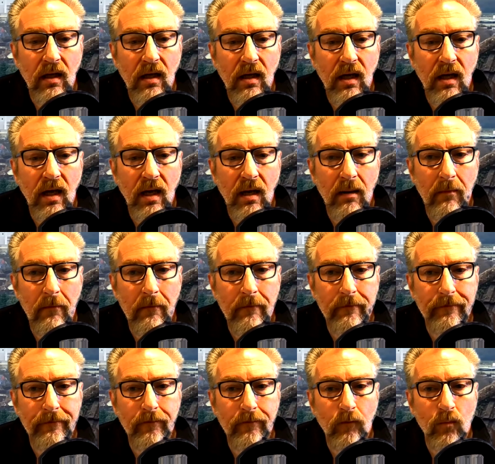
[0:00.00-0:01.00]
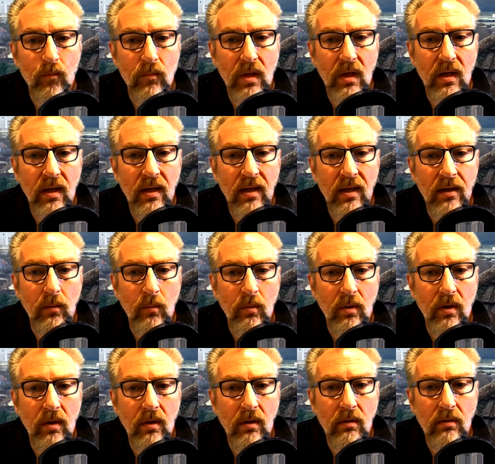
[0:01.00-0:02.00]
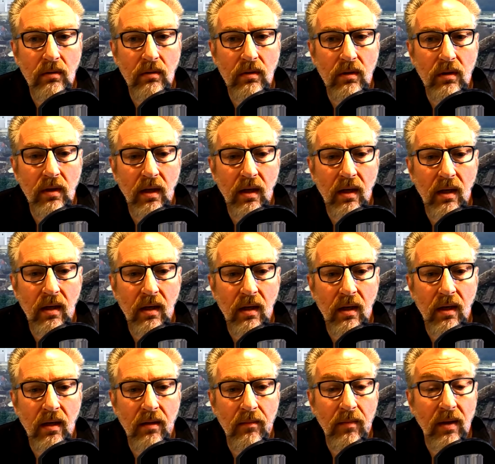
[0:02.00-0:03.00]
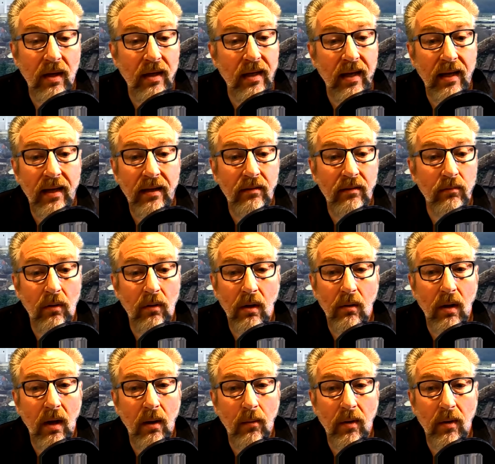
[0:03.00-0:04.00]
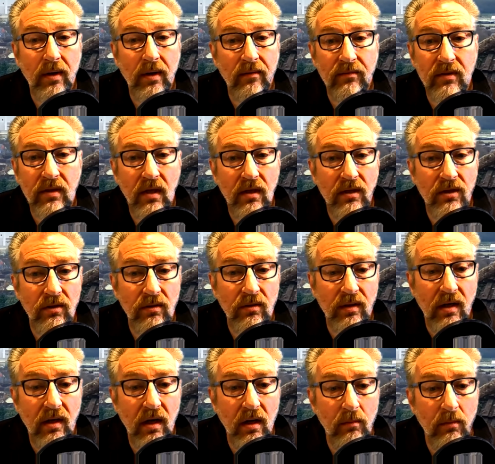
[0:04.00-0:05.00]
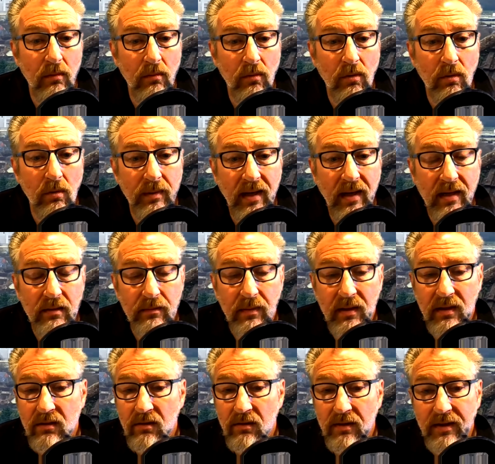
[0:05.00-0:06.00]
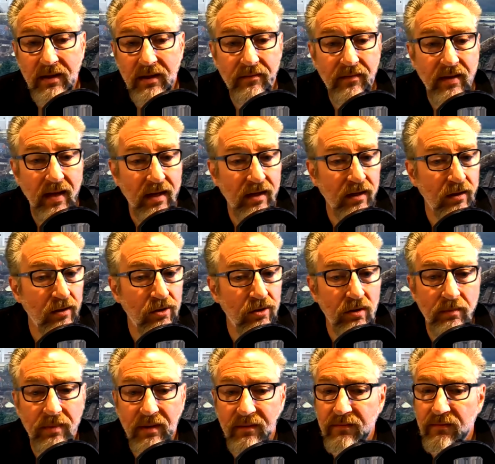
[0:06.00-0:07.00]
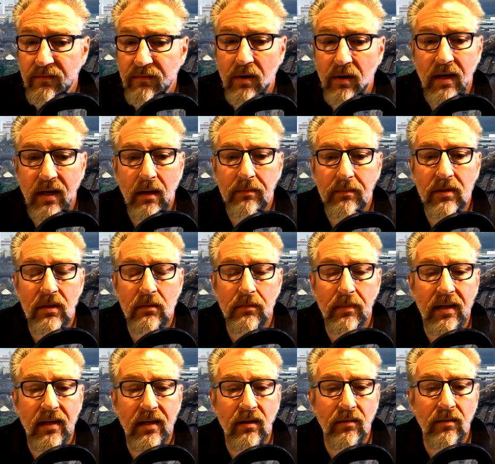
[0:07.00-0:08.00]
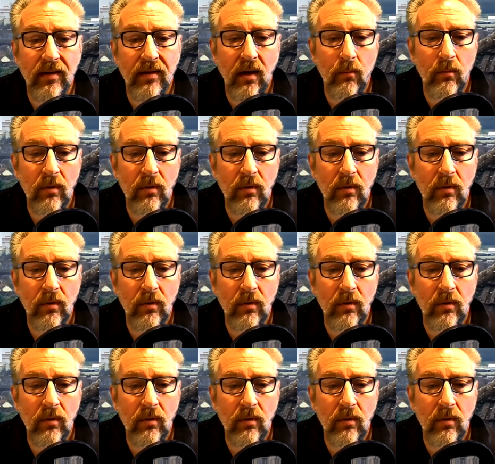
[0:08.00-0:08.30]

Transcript: in a world, again, well, I won't even touch on the global warming aspects or any of that. You should be fully up to speed on that.